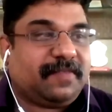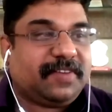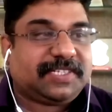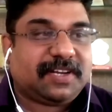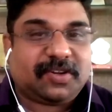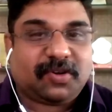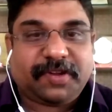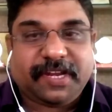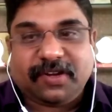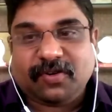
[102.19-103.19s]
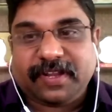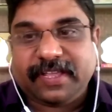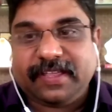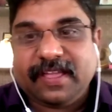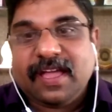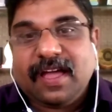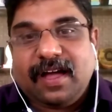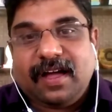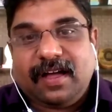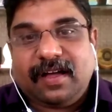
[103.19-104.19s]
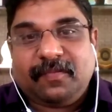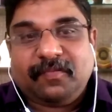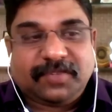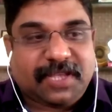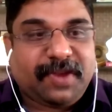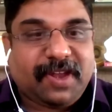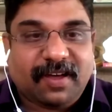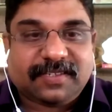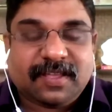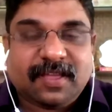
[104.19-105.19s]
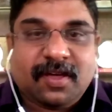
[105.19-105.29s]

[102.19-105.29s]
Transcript: Vision 2020 seminars.